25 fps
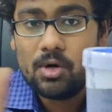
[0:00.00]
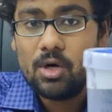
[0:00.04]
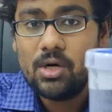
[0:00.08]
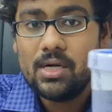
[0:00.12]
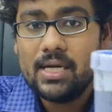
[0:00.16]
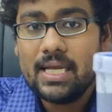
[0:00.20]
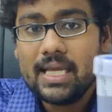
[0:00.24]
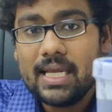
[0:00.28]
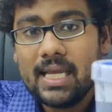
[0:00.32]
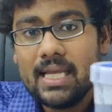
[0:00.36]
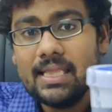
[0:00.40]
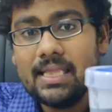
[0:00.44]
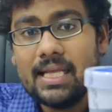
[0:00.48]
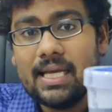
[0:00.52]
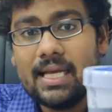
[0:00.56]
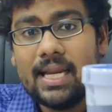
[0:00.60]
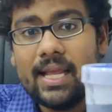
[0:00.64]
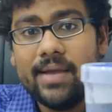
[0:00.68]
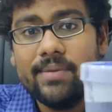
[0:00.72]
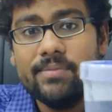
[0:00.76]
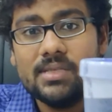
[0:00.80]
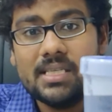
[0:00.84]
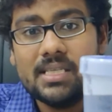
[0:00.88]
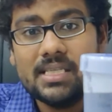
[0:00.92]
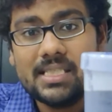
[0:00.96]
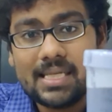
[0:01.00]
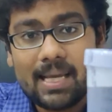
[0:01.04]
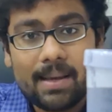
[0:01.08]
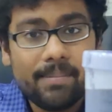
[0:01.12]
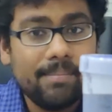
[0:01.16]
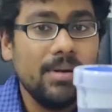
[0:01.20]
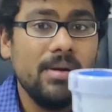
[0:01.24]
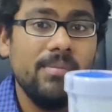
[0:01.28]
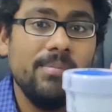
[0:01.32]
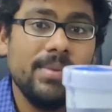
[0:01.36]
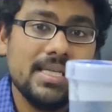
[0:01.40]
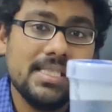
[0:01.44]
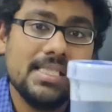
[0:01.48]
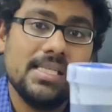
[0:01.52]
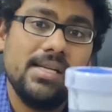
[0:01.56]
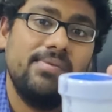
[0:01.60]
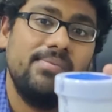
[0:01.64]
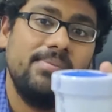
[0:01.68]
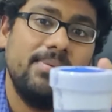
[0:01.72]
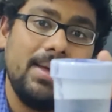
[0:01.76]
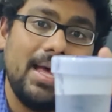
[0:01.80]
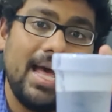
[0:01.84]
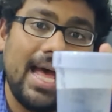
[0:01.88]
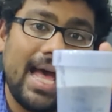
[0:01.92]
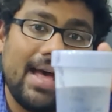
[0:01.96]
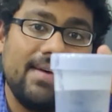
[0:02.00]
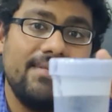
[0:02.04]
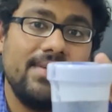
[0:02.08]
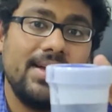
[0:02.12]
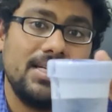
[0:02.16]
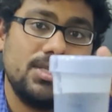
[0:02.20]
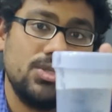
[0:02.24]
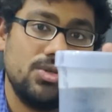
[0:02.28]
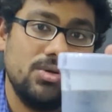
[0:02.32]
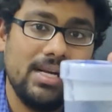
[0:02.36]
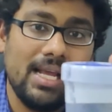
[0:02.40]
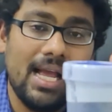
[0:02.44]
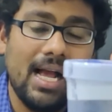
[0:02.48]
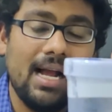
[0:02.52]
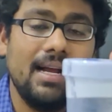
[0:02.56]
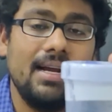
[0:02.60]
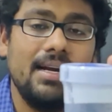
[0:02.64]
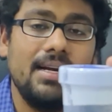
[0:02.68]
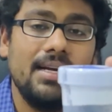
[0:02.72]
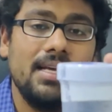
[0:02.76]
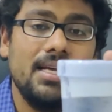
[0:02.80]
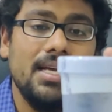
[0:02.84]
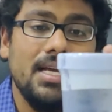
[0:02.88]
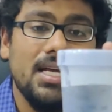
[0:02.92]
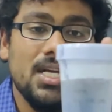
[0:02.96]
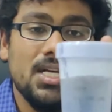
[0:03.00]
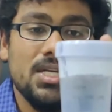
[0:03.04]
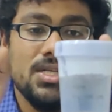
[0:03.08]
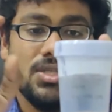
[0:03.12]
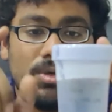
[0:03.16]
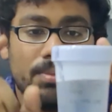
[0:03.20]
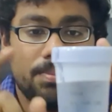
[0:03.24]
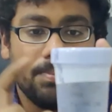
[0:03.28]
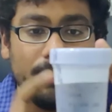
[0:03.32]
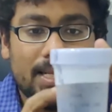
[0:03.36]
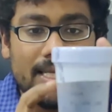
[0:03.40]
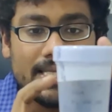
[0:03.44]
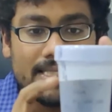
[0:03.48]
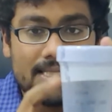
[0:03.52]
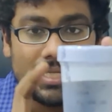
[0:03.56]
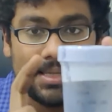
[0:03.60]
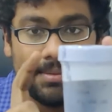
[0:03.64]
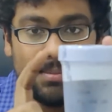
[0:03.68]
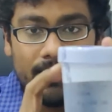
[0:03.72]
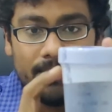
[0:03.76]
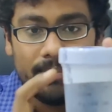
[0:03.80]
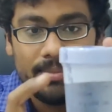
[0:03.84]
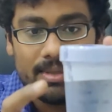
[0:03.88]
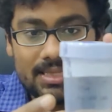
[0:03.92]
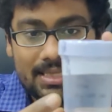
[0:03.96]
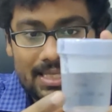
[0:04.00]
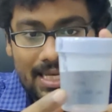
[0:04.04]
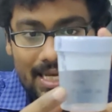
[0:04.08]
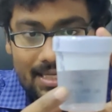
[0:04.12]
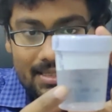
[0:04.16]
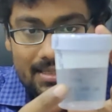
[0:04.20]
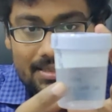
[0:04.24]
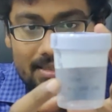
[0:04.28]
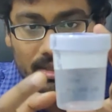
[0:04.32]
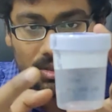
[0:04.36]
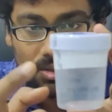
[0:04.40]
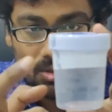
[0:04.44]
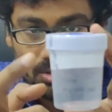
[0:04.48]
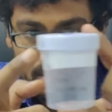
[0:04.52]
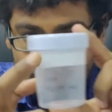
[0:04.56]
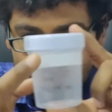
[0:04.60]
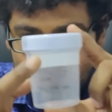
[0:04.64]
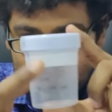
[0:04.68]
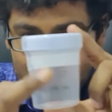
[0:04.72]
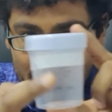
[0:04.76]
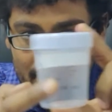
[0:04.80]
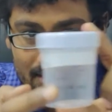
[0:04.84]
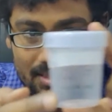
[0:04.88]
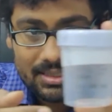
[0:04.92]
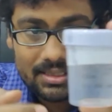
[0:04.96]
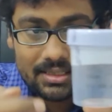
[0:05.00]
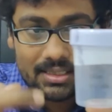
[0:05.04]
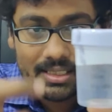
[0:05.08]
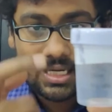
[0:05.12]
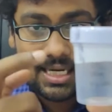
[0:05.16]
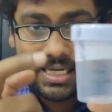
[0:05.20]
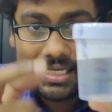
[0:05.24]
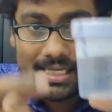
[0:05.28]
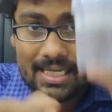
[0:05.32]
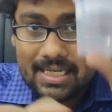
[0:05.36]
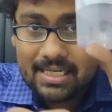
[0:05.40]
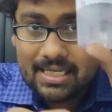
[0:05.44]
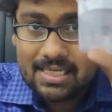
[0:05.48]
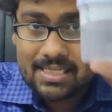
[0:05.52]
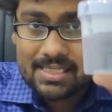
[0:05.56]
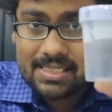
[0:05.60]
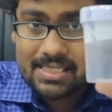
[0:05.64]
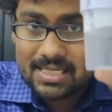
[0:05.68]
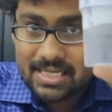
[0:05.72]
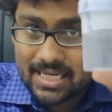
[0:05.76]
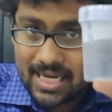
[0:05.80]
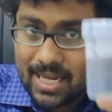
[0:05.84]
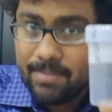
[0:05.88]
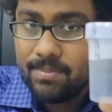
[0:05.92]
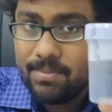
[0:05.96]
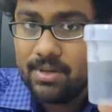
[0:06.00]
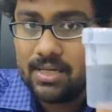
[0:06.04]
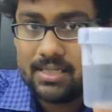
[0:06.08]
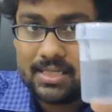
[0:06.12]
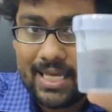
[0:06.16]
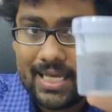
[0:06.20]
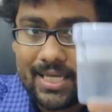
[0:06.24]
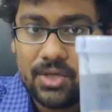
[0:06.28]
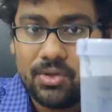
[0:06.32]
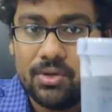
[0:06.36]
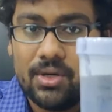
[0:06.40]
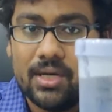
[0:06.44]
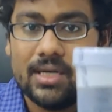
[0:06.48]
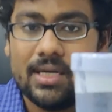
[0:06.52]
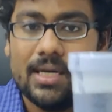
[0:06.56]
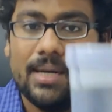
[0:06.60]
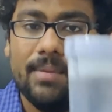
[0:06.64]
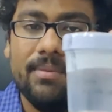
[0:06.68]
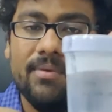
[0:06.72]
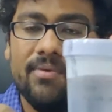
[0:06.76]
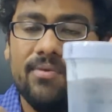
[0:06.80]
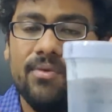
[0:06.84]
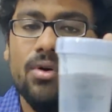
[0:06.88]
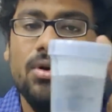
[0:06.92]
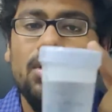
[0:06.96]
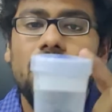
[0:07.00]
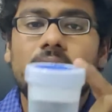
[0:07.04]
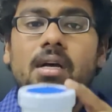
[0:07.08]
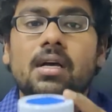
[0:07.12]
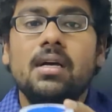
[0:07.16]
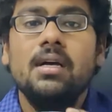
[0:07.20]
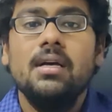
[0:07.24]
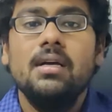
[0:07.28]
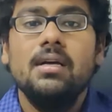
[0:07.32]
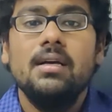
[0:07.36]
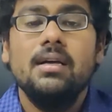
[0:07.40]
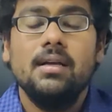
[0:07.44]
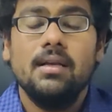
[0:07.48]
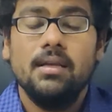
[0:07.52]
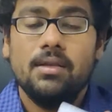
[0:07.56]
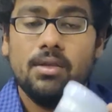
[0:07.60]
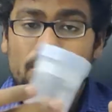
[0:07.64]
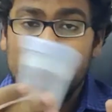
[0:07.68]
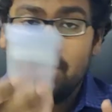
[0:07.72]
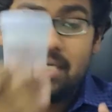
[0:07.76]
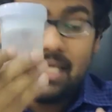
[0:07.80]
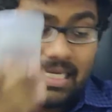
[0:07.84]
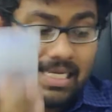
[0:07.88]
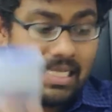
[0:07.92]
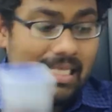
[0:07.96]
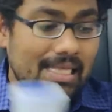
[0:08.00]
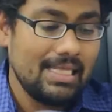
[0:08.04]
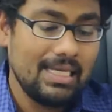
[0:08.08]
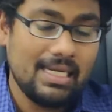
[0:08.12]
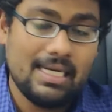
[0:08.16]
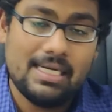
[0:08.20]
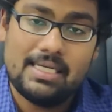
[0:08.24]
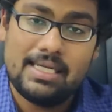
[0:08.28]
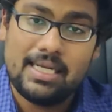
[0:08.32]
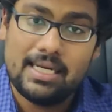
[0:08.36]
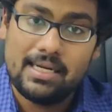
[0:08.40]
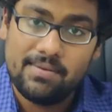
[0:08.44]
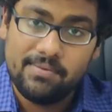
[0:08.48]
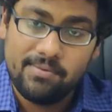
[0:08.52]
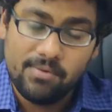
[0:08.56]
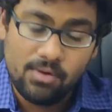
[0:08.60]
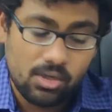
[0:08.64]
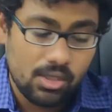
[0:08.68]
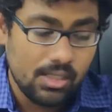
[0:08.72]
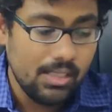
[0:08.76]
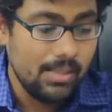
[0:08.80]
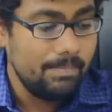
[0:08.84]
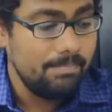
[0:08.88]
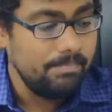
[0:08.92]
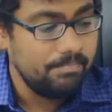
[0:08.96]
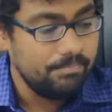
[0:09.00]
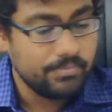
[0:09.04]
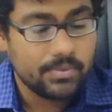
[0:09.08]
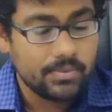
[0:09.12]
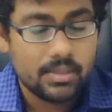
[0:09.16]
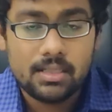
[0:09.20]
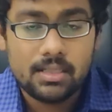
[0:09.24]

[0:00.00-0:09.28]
I'm not taking their names, sample mixed up have actually occurred. So please remember that, the container is labeled accurately before, taking the container for a